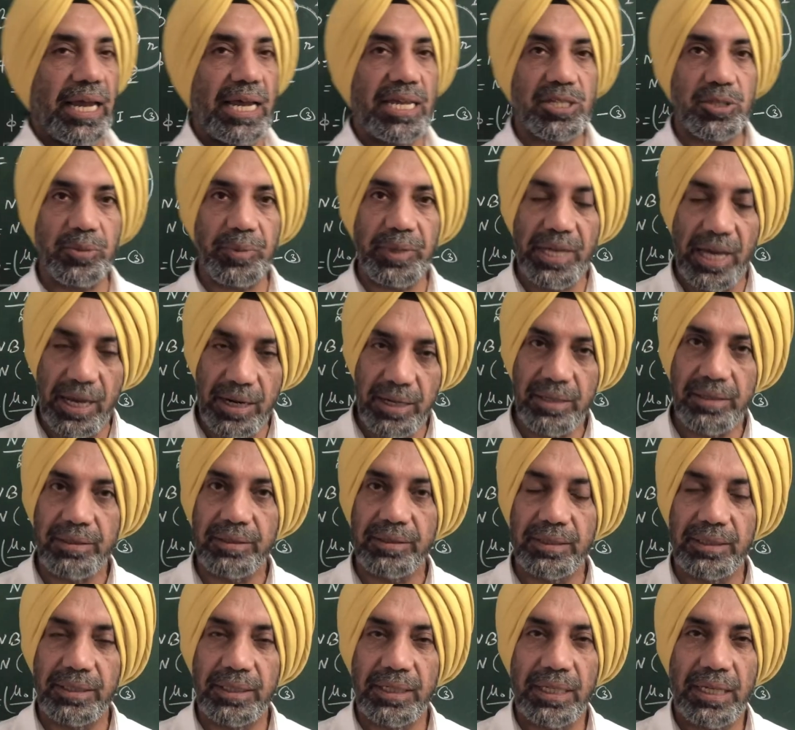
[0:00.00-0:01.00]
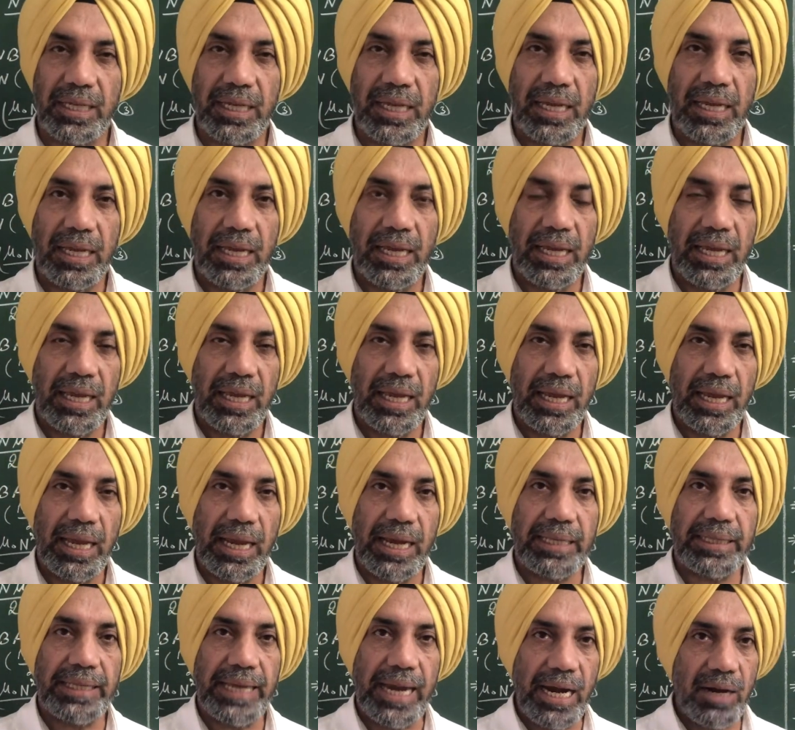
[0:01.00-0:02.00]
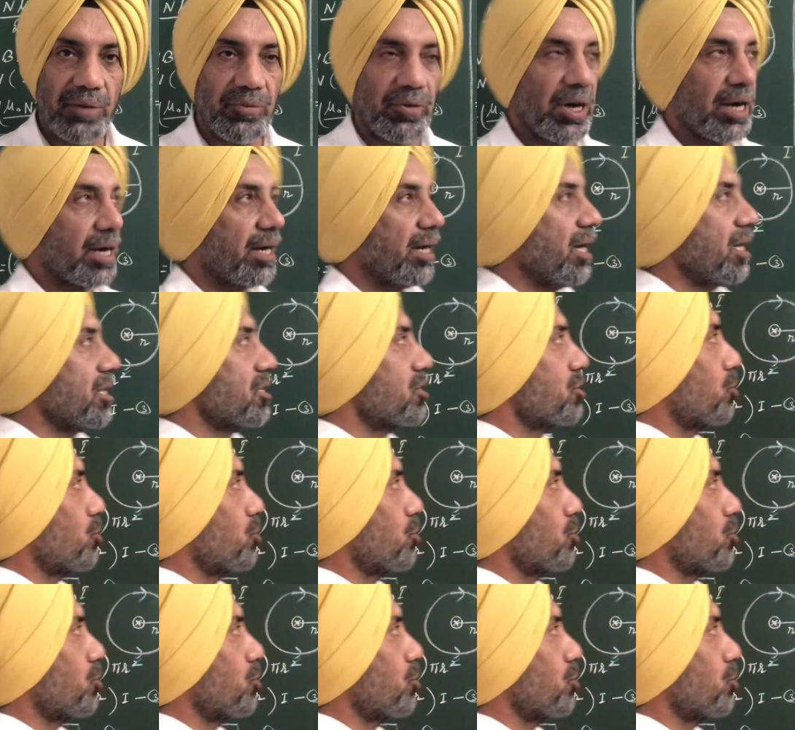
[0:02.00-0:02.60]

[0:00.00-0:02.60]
has to be done. That work done is